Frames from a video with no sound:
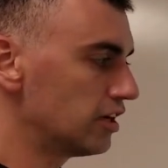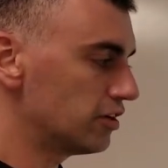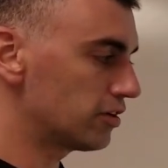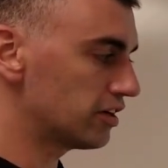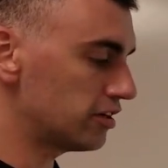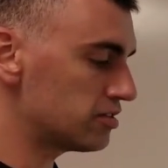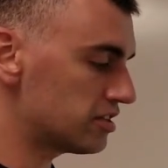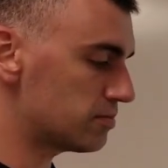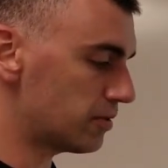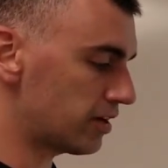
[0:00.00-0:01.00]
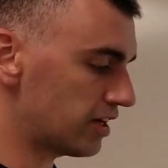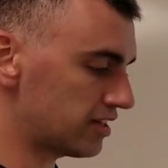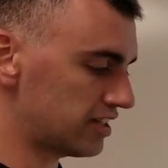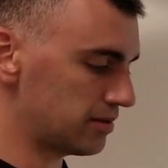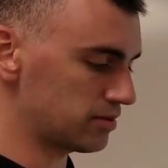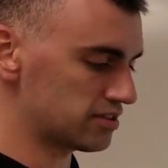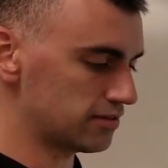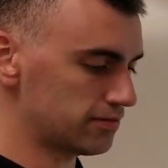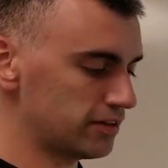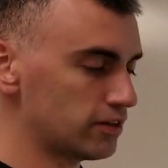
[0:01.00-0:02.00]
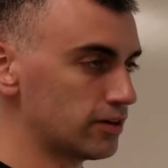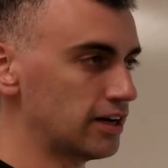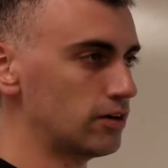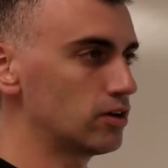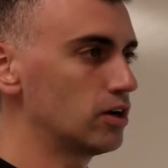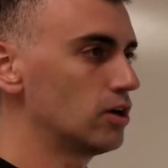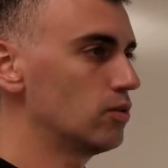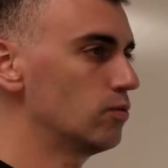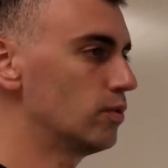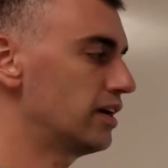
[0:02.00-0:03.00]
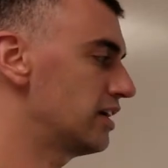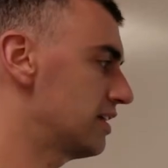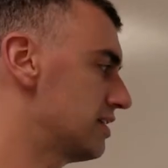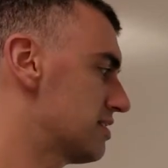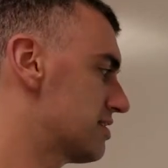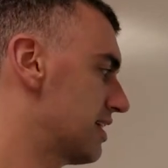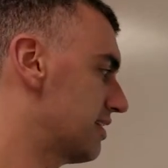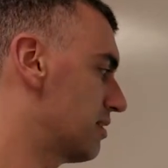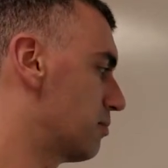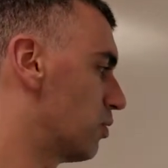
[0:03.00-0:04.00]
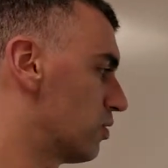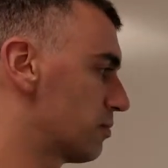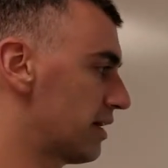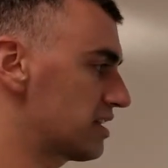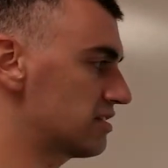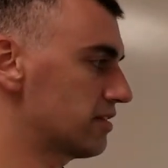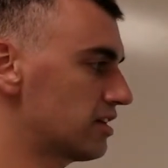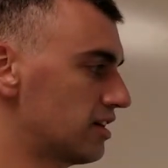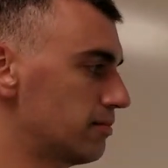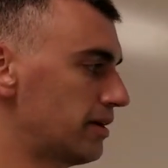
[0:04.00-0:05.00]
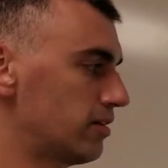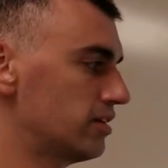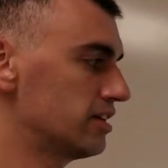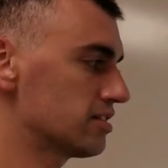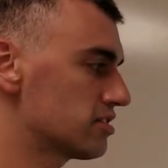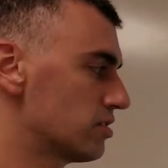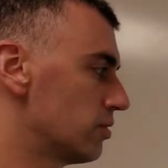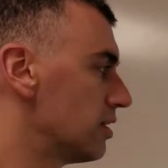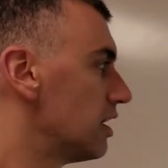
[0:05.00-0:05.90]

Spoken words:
you're going to use these periodic tables to figure out what it is that the molar mass of a compound is. So